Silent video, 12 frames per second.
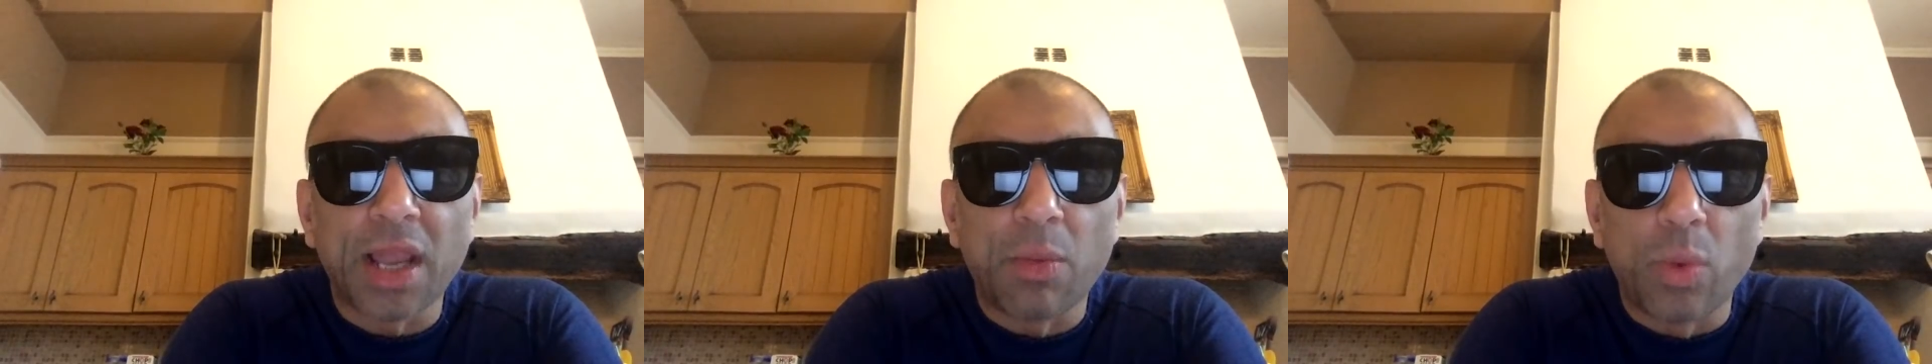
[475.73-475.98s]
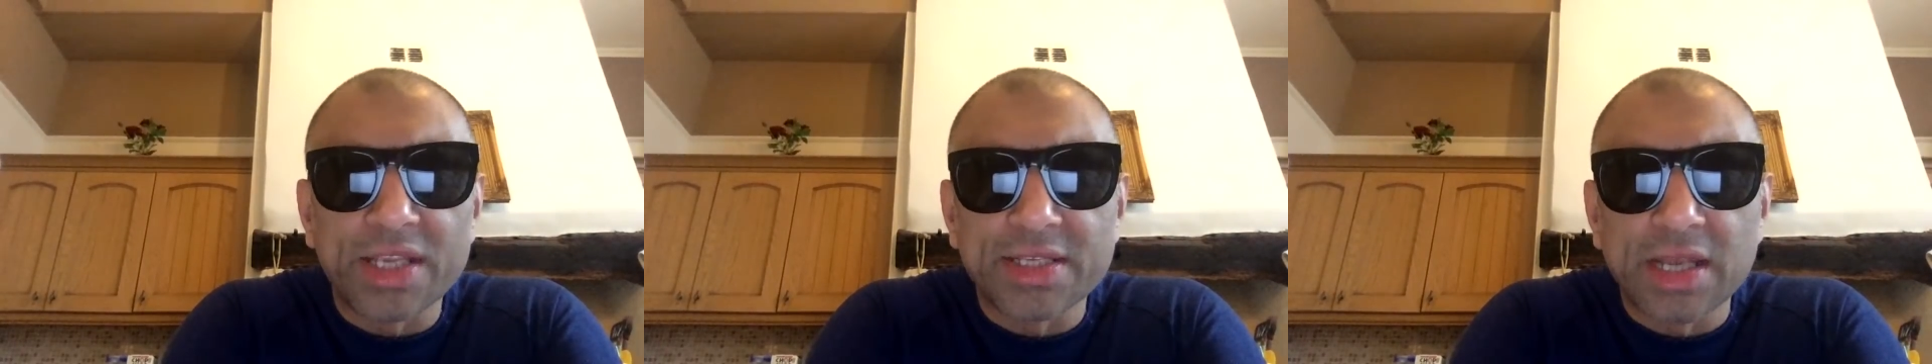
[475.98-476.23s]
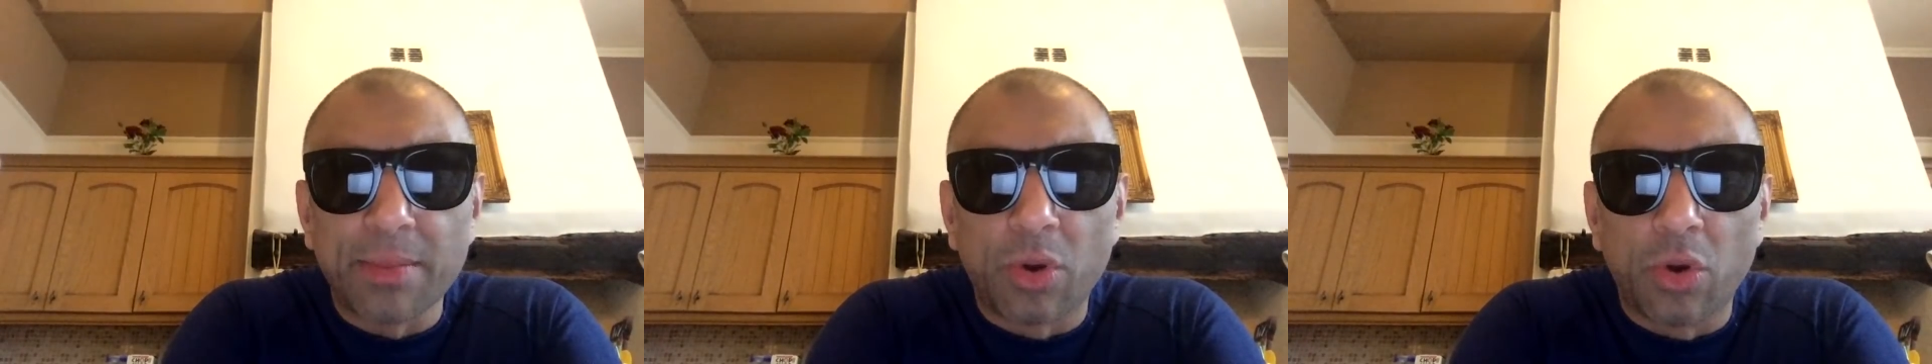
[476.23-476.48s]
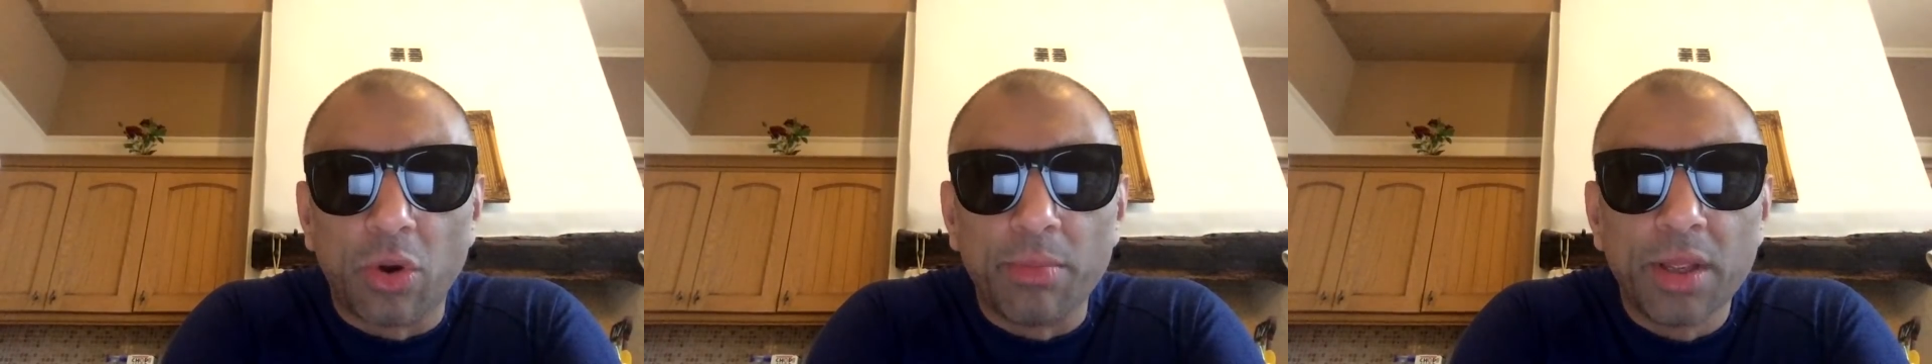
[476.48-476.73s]
West Ham
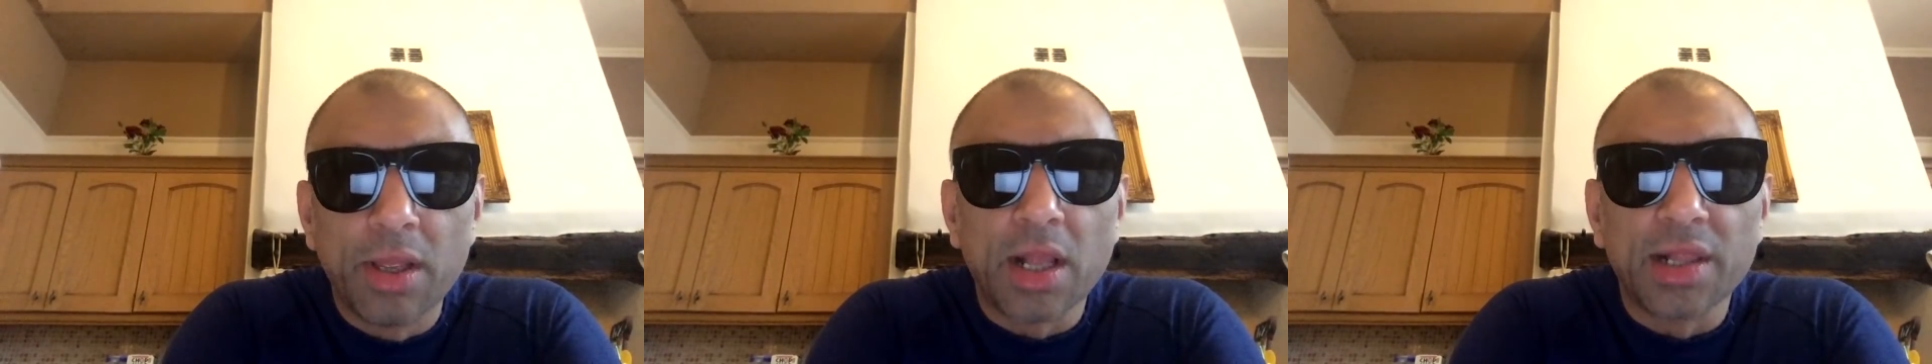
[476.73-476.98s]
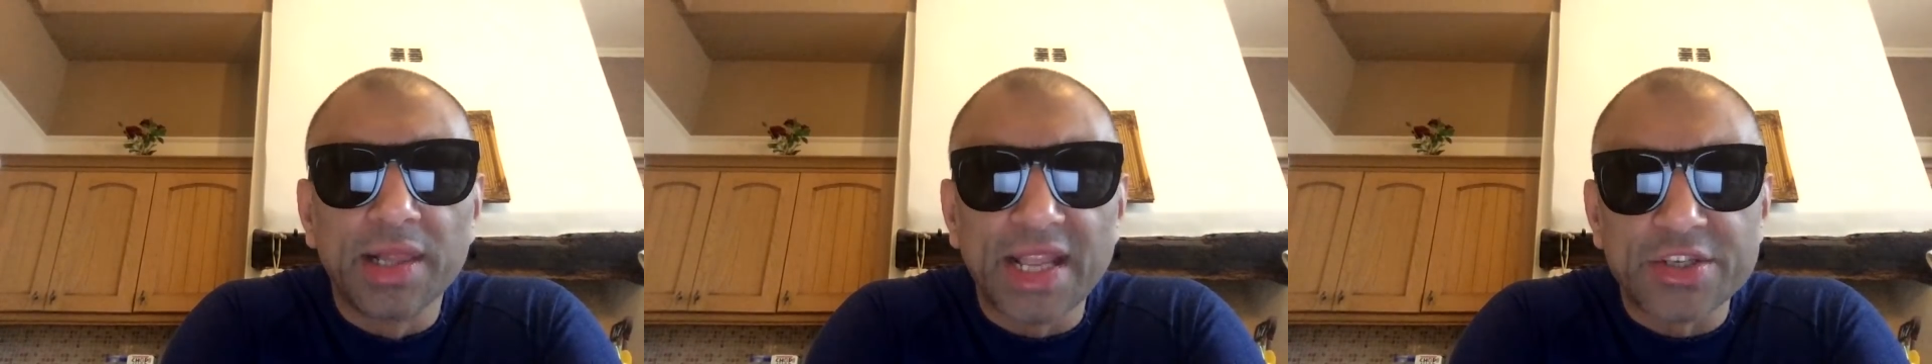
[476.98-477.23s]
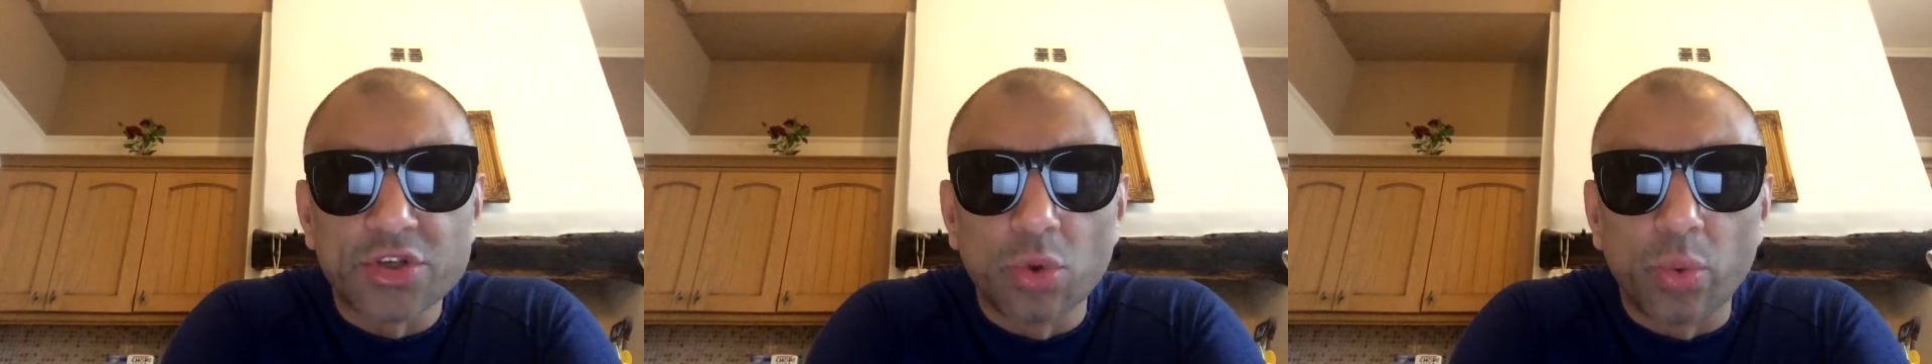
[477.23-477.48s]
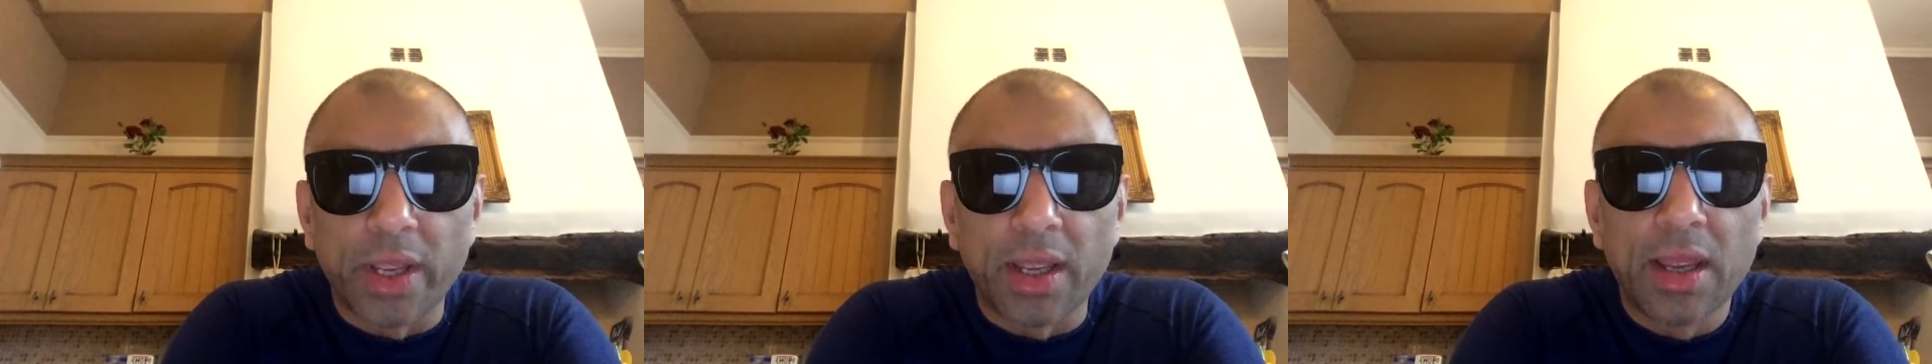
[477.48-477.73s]
home, Leicester
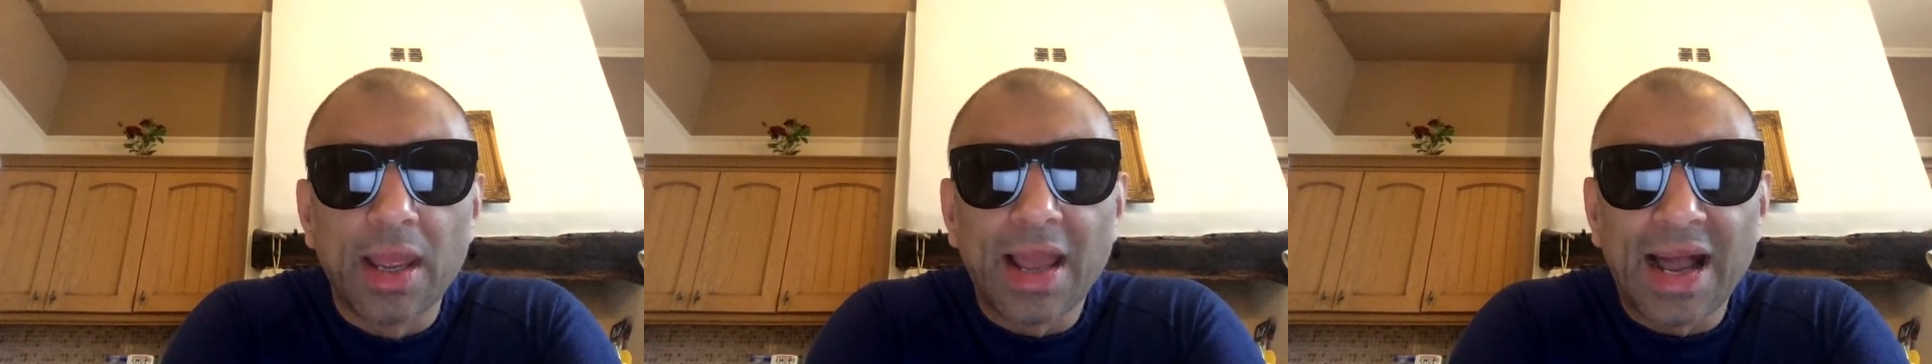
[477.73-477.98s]
away,